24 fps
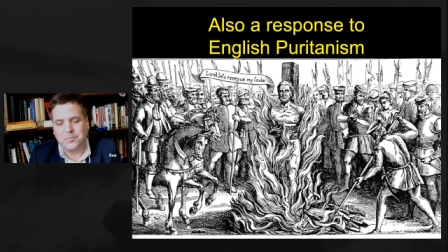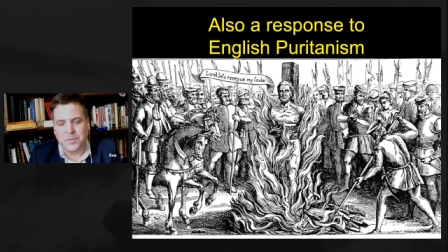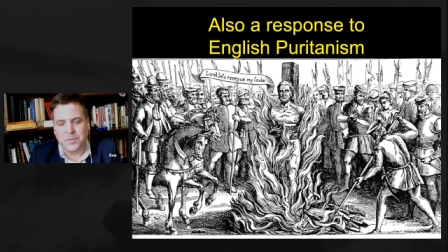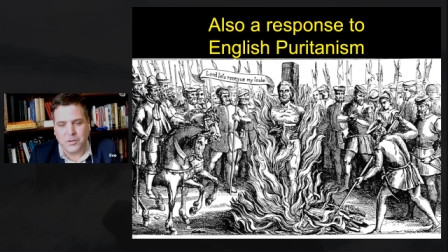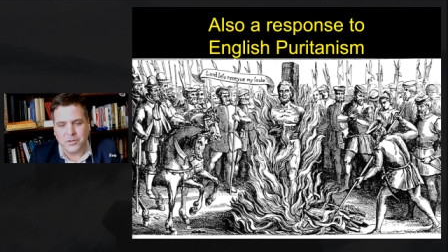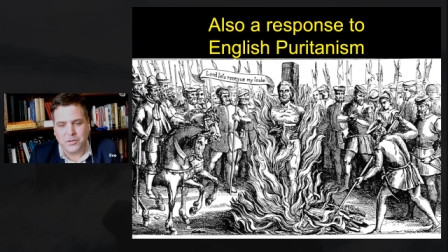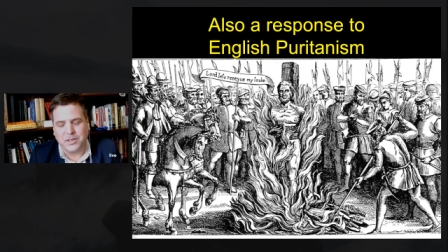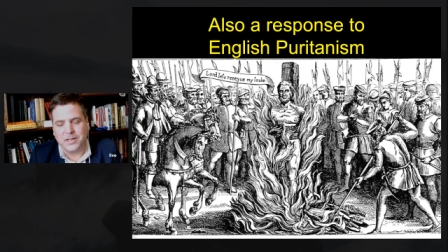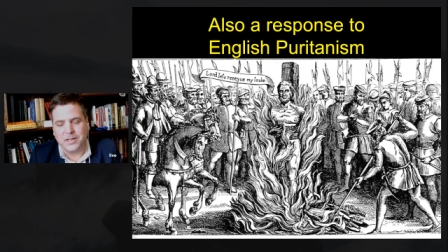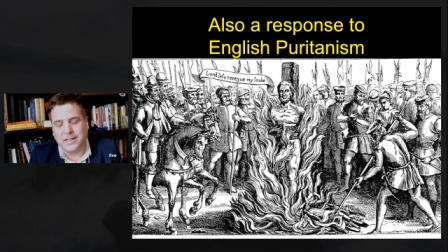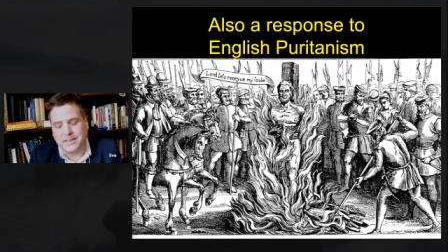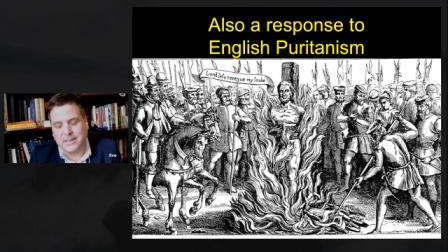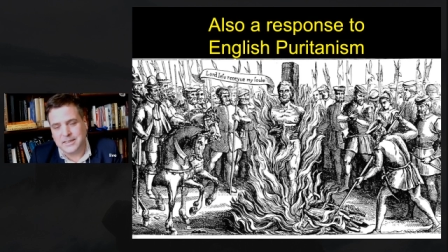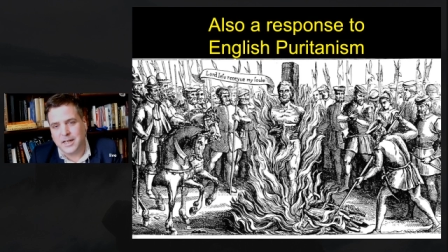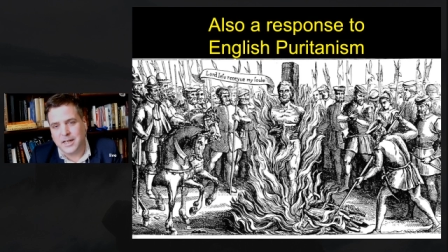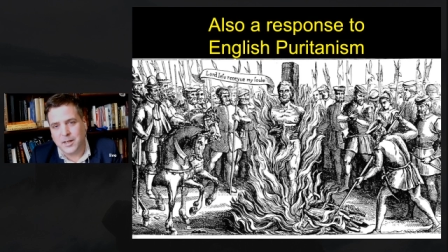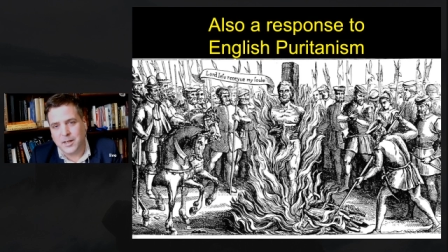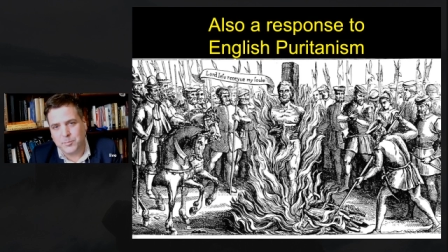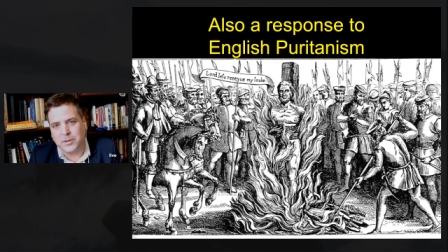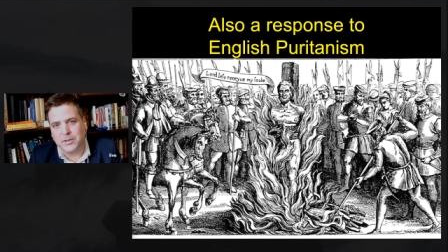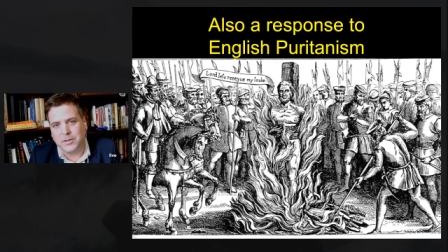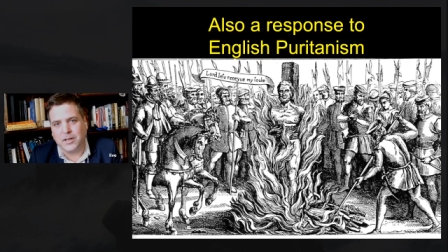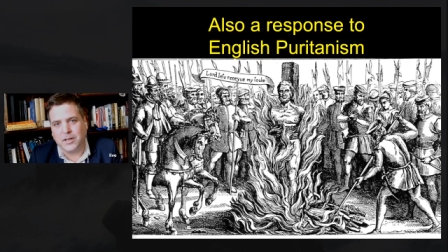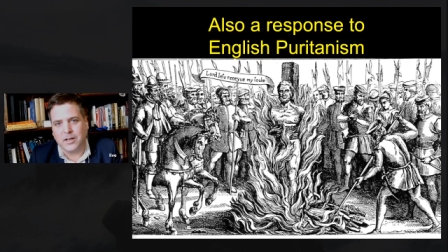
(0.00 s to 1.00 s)
both an
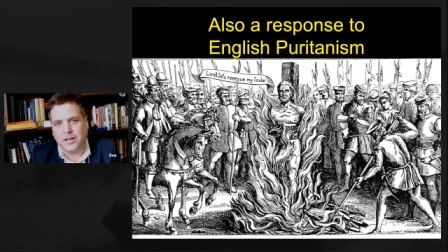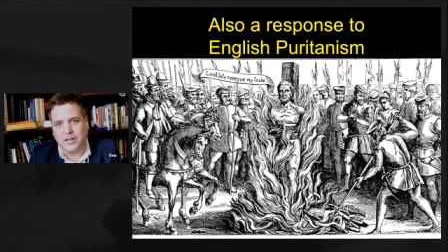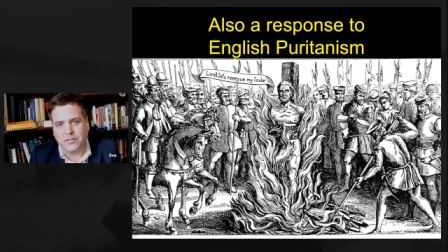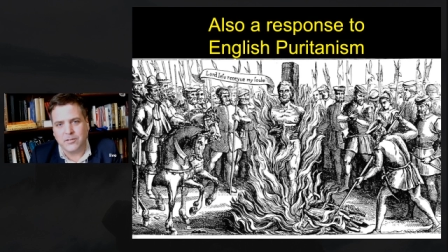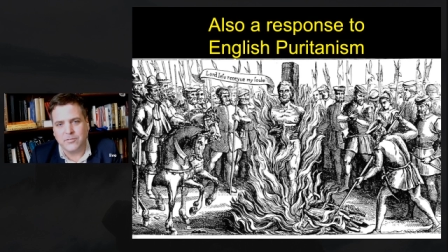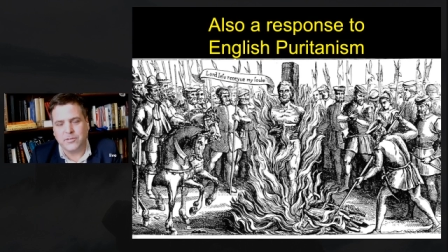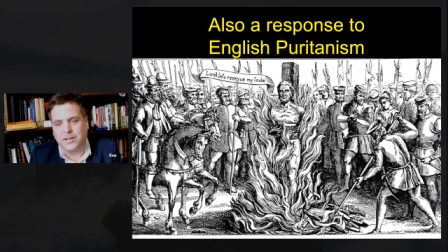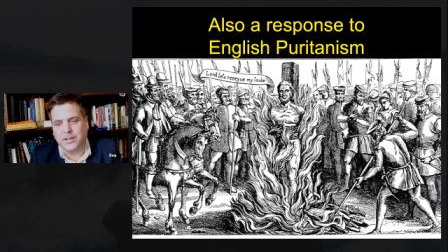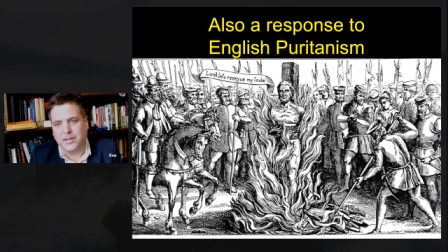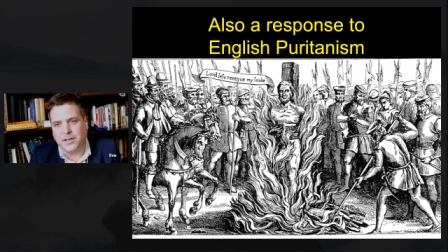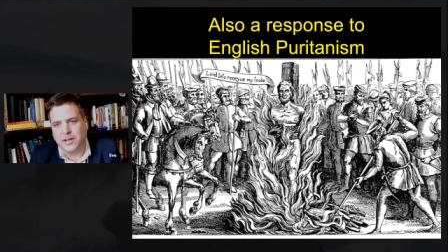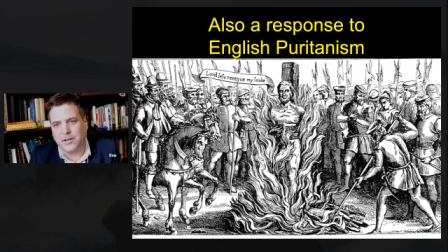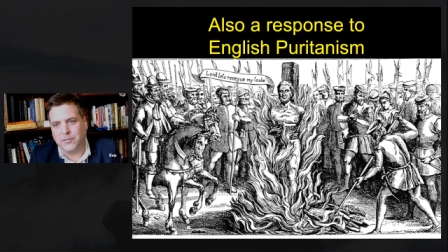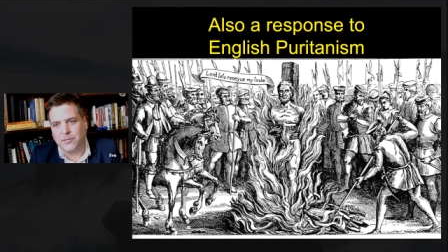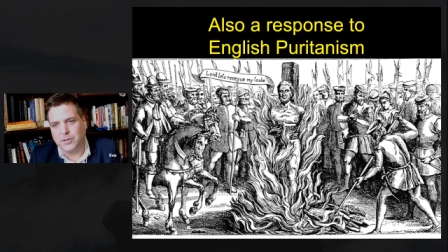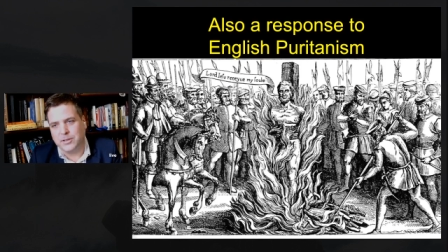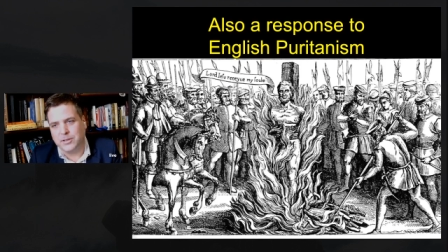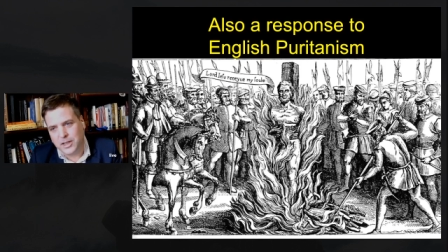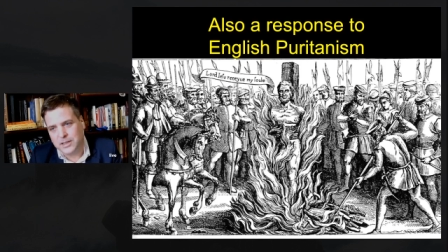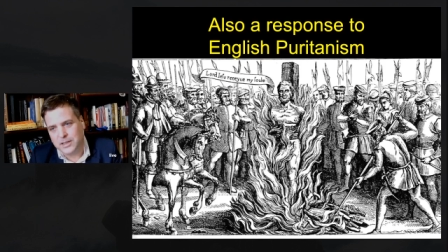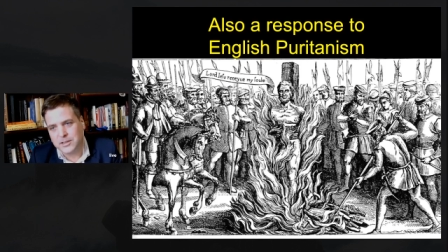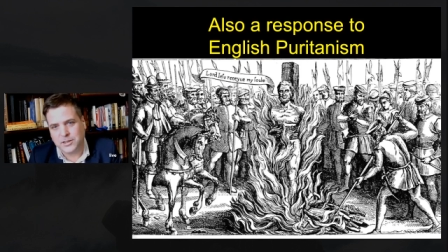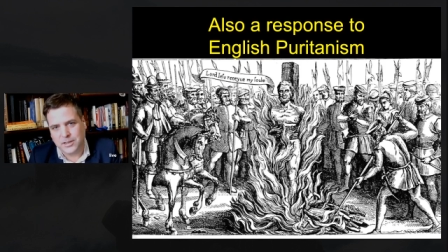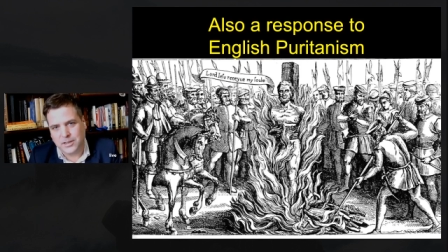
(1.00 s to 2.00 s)
example of and a
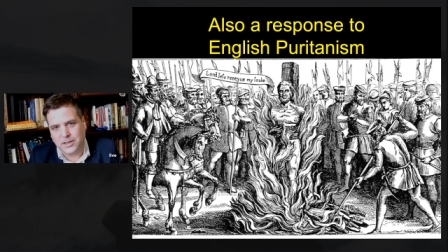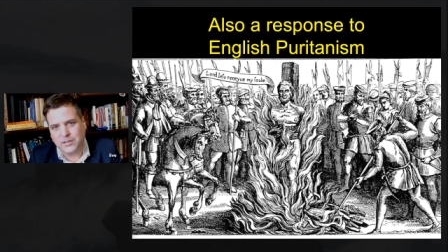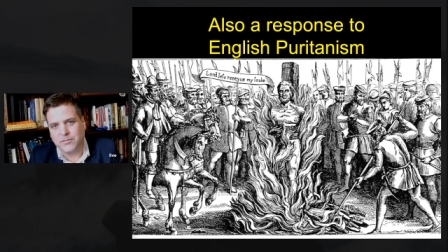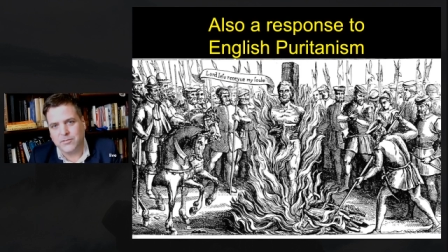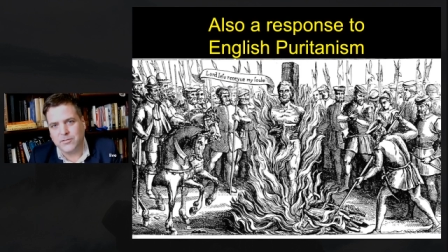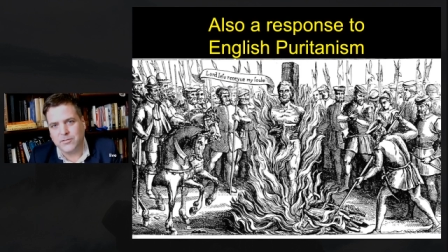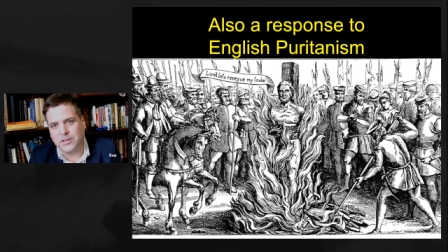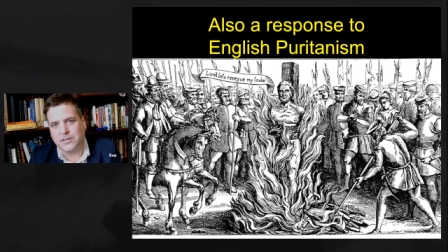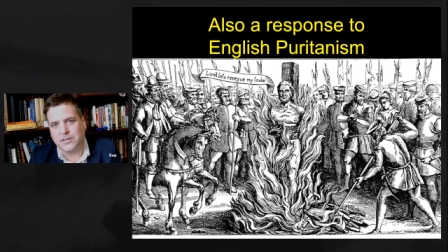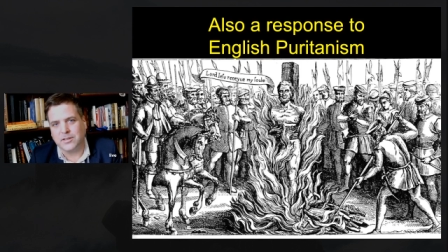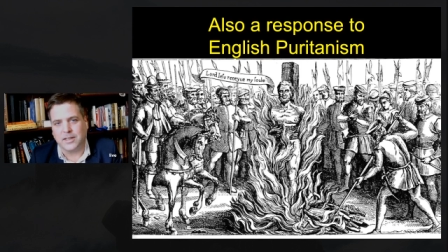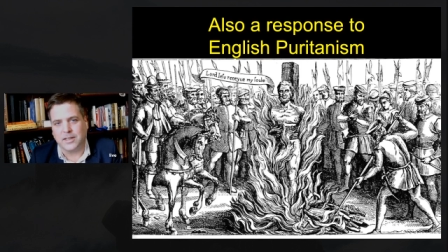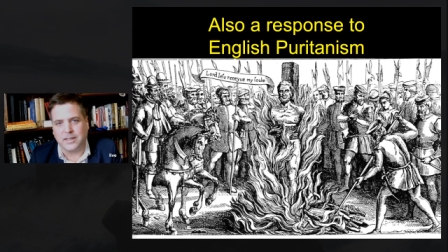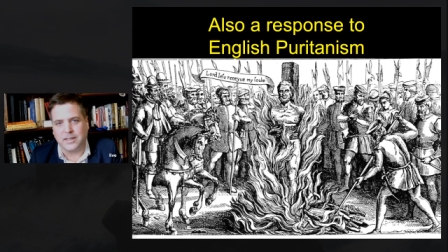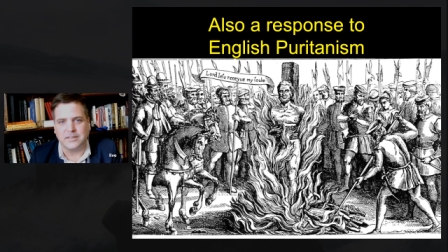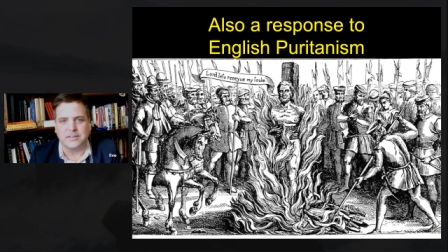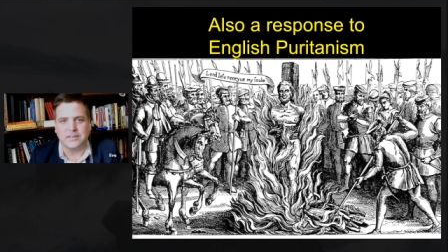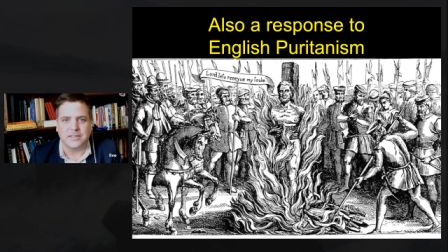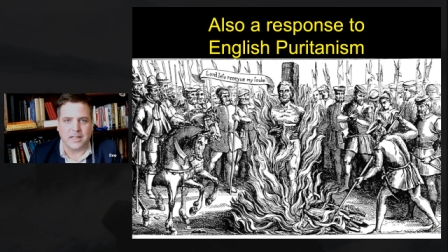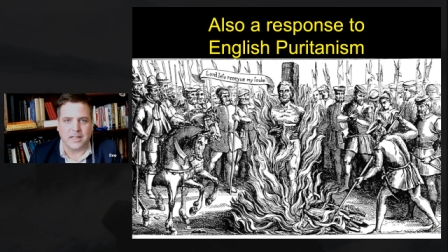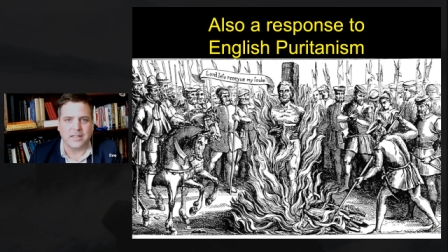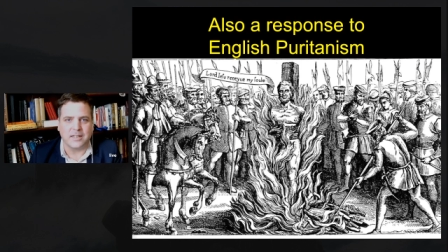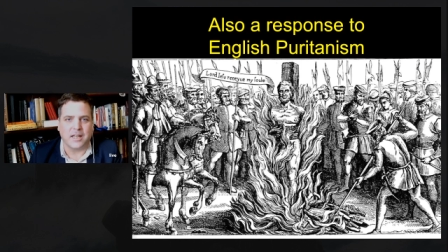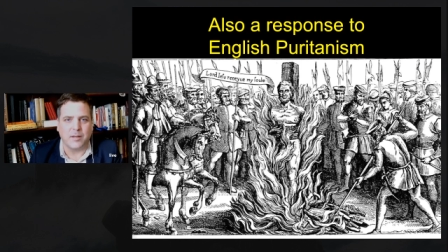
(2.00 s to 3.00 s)
rejection of the things
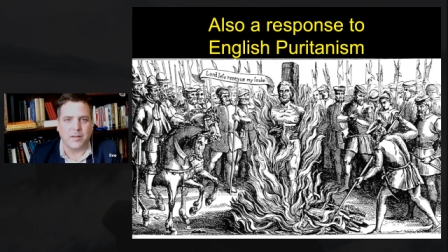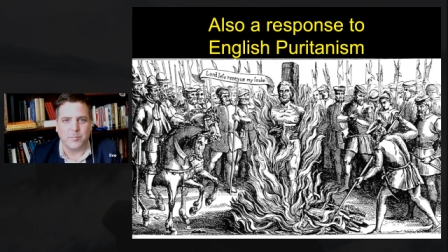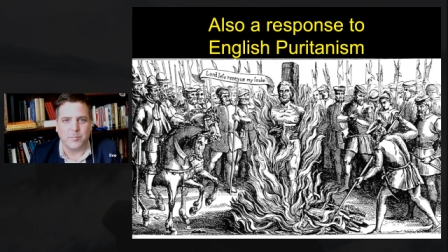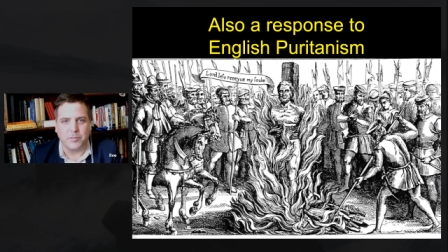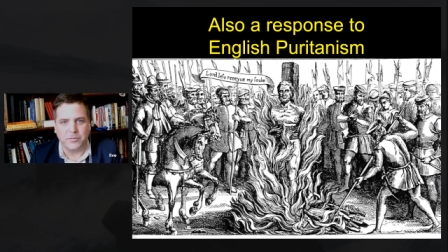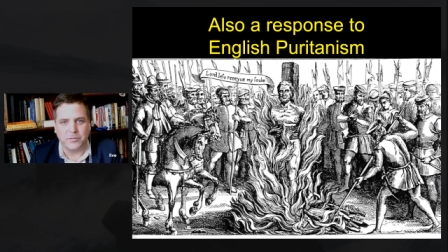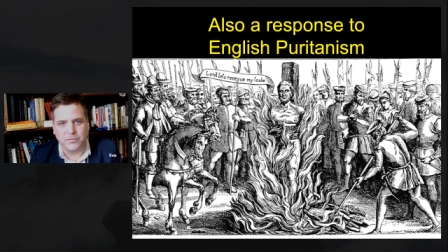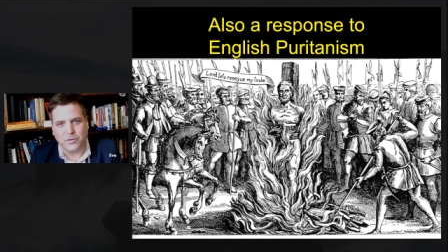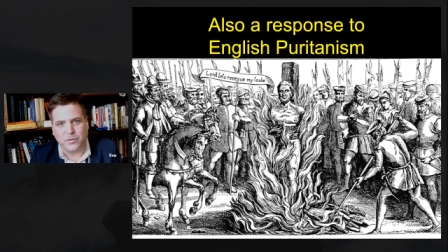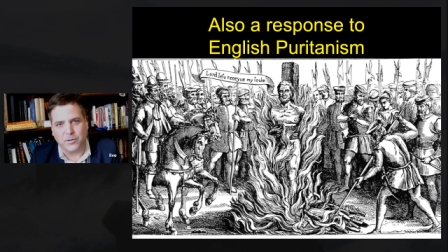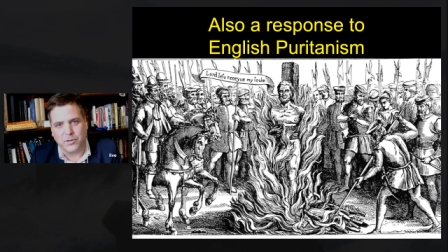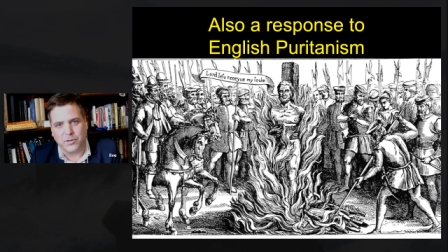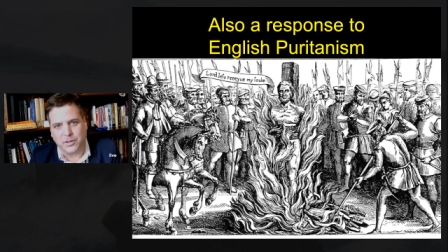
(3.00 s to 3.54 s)
that came before